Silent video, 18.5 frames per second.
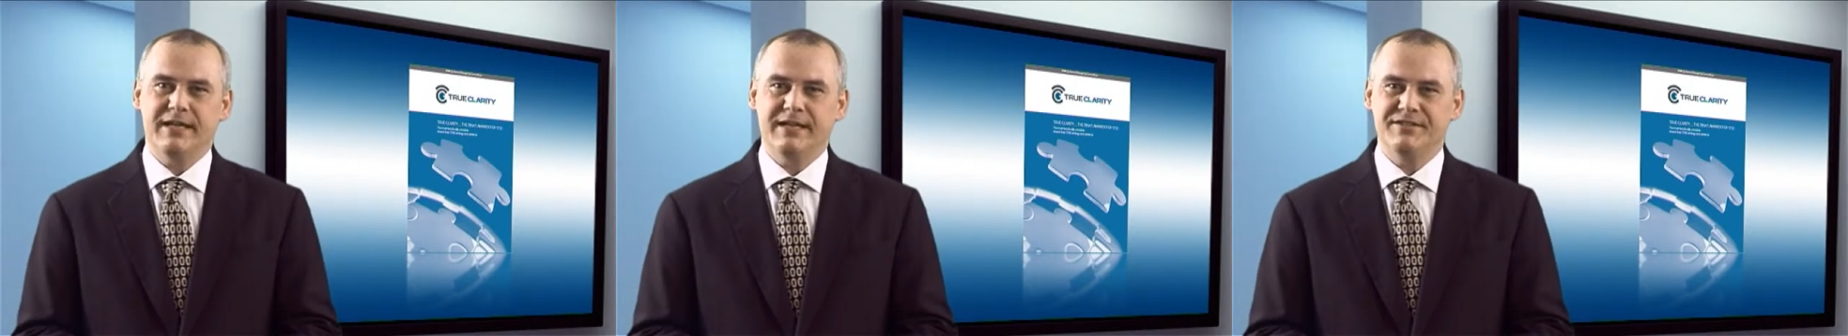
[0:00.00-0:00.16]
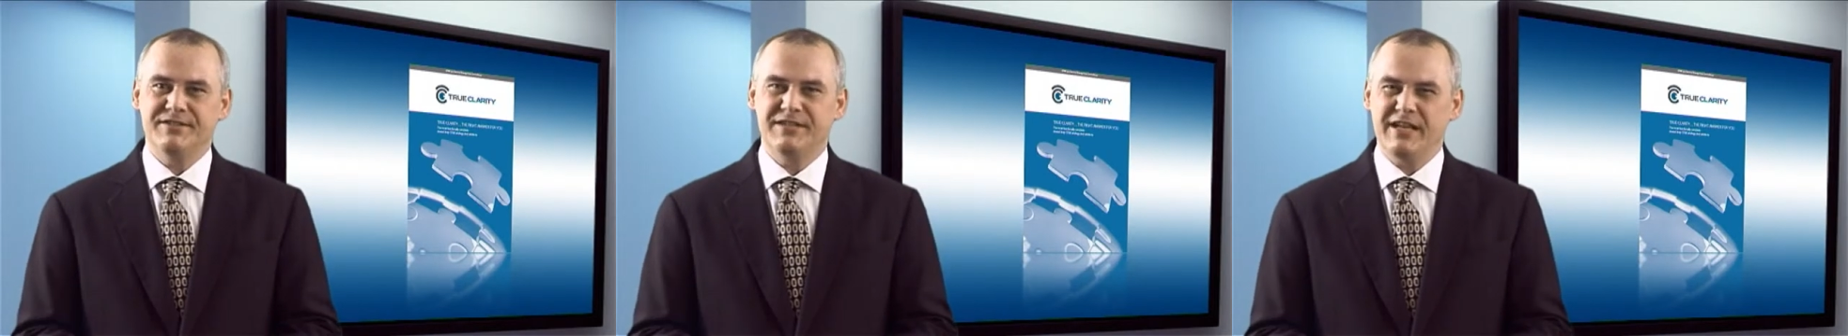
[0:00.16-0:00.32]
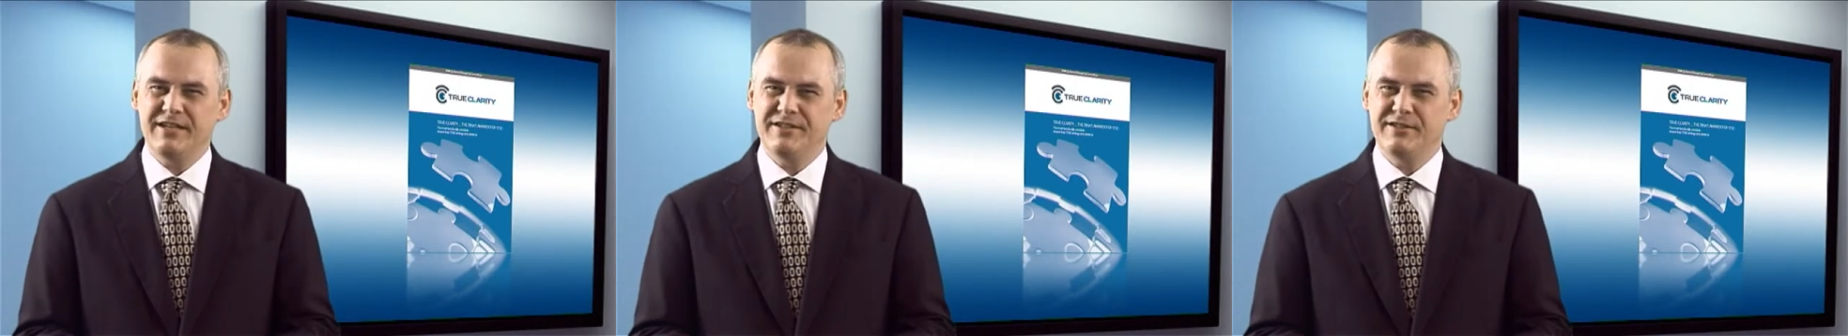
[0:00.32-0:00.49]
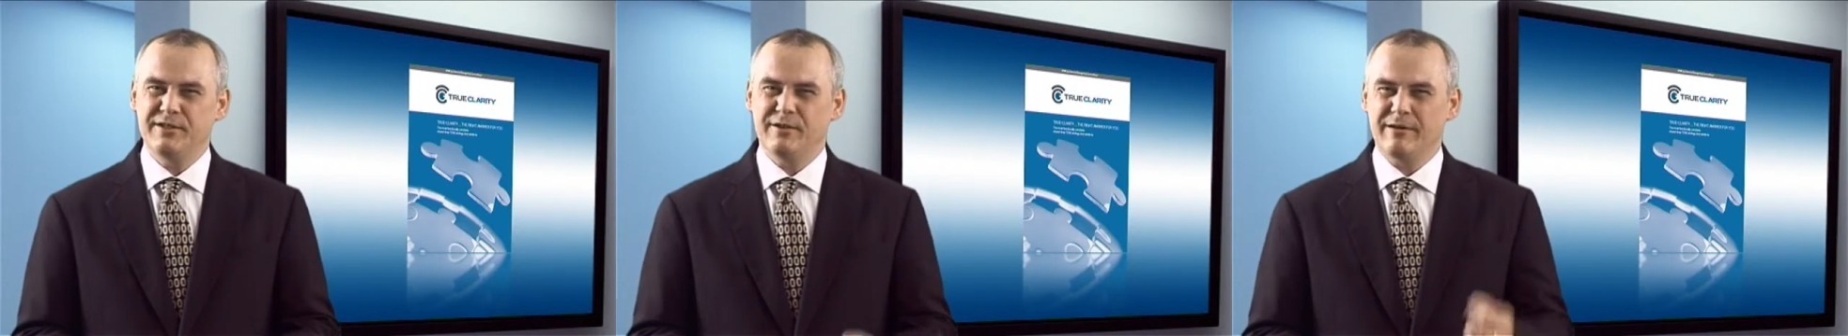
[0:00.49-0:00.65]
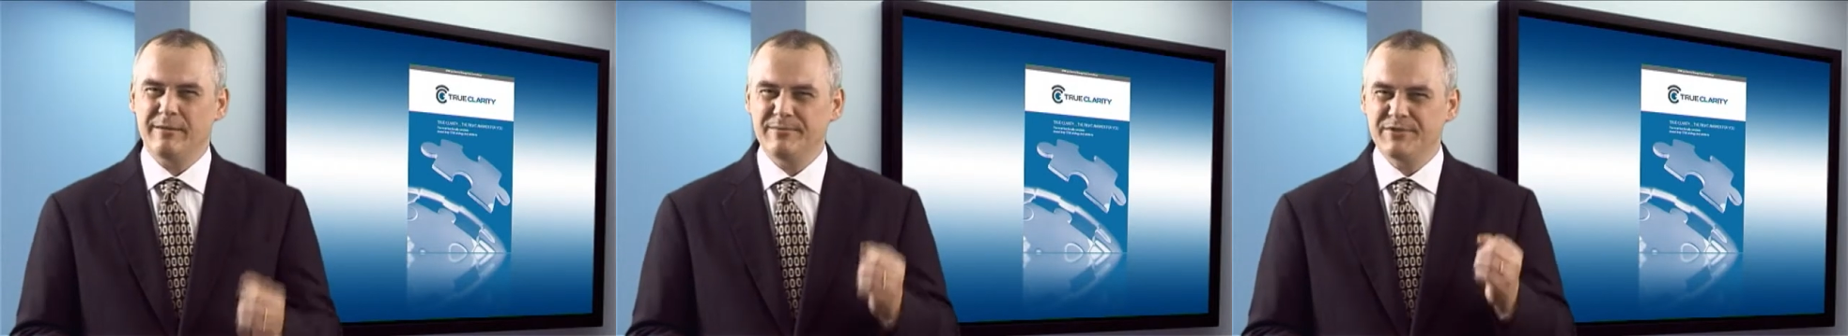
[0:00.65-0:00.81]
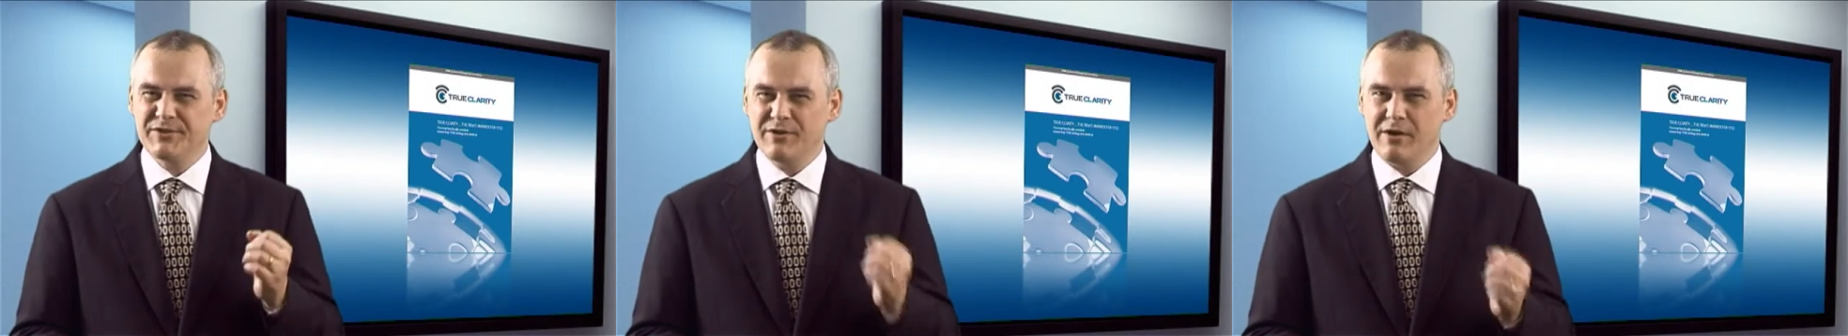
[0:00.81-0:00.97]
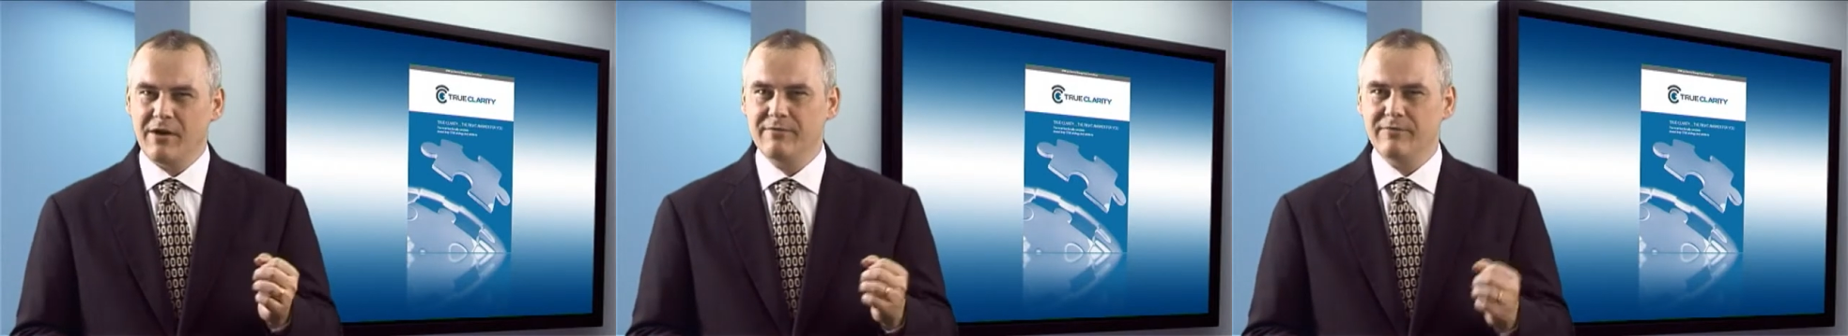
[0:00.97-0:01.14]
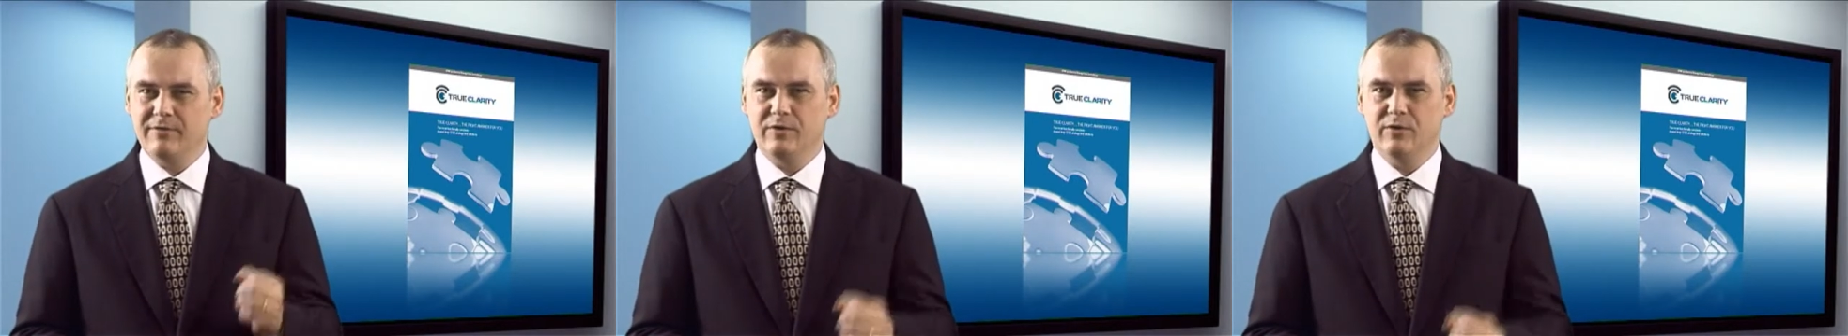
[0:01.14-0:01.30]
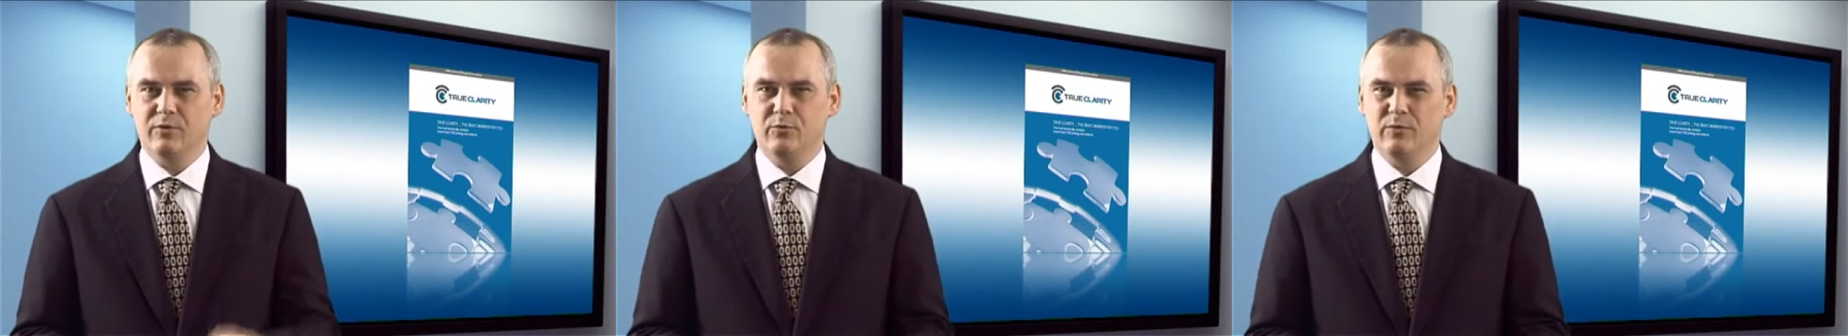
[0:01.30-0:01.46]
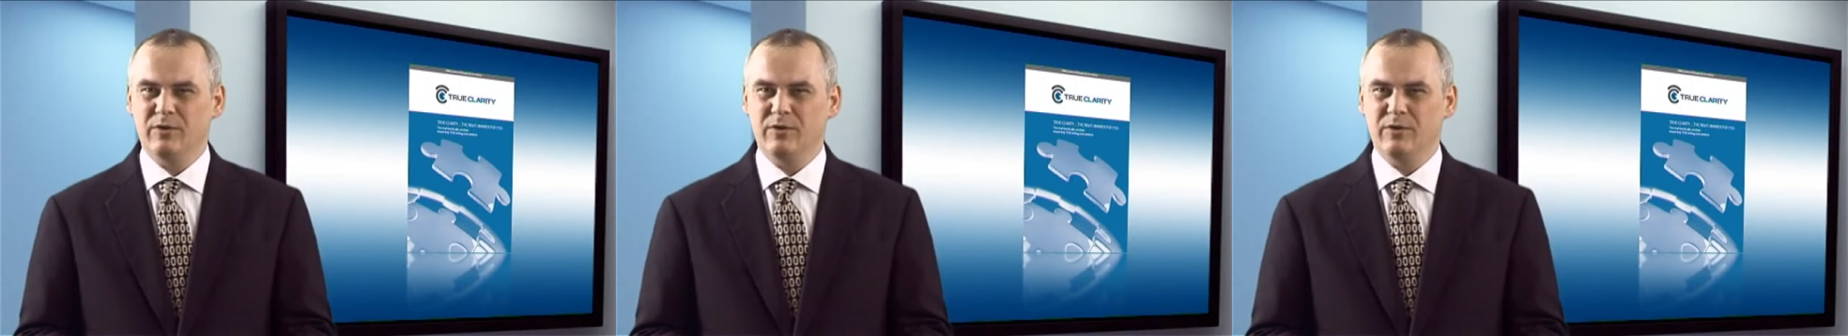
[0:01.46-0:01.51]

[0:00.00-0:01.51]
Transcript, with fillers: and Sage CRM software